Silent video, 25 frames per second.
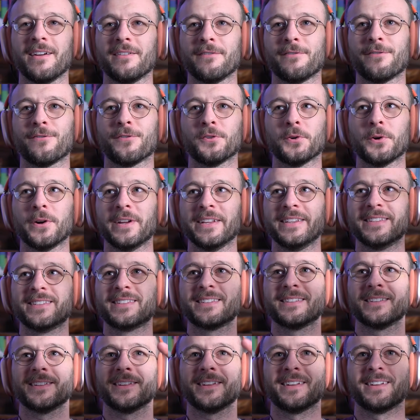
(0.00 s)

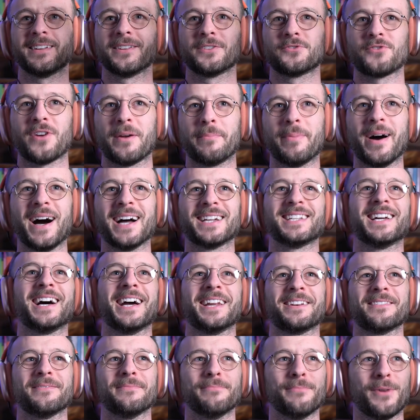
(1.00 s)
Freud's
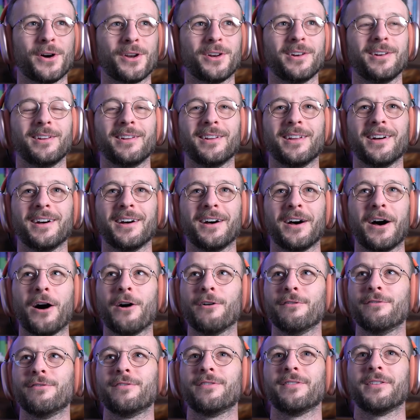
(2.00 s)
tripartite model
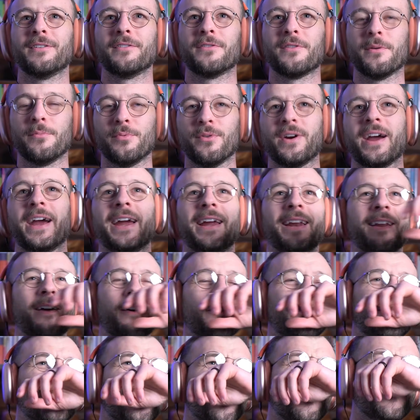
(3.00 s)
of the brain,
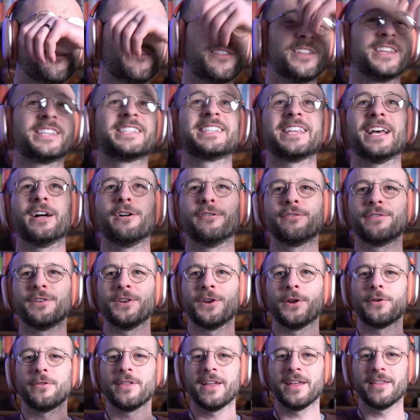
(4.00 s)
of the self, you
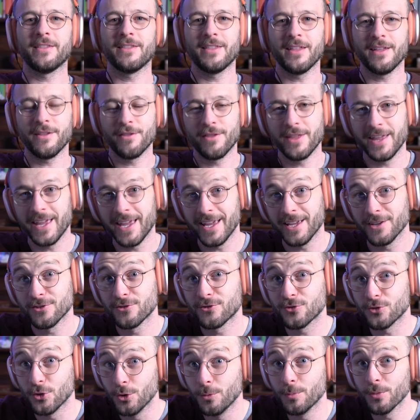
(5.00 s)
know, the
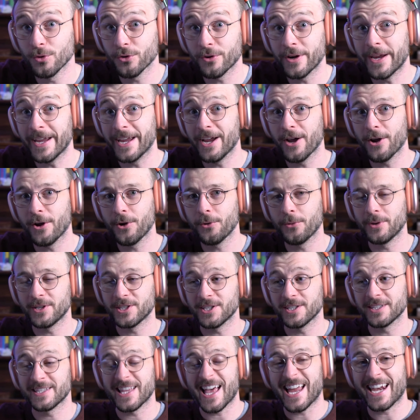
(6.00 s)
superego,
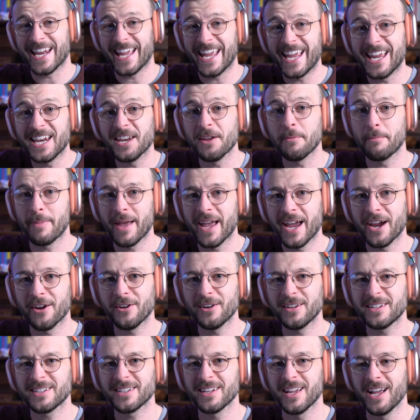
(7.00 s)
which is that inner
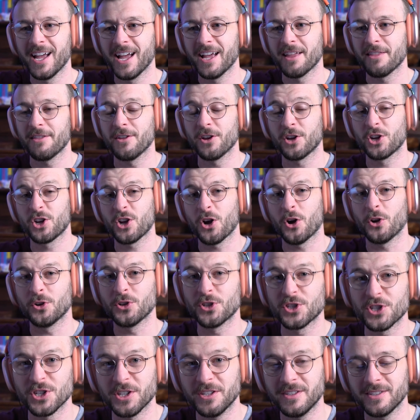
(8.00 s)
parent, the
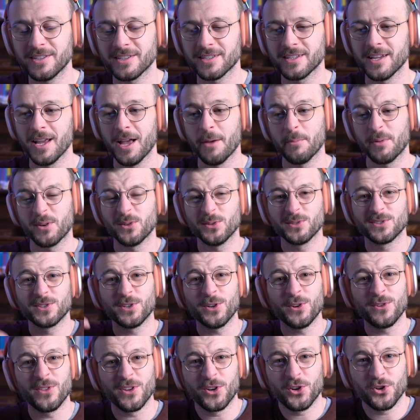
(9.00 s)
conscience, but
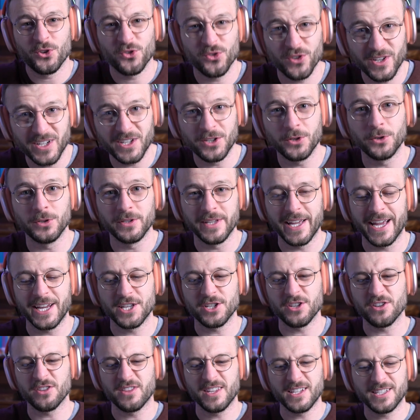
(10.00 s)
also the critical
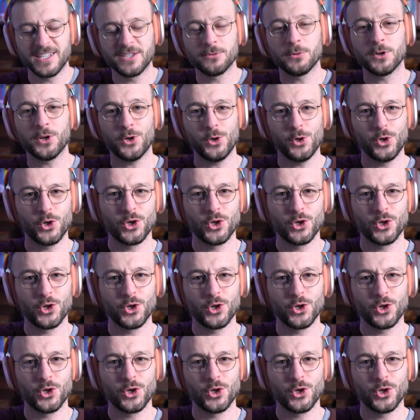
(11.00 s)
nature. This is what you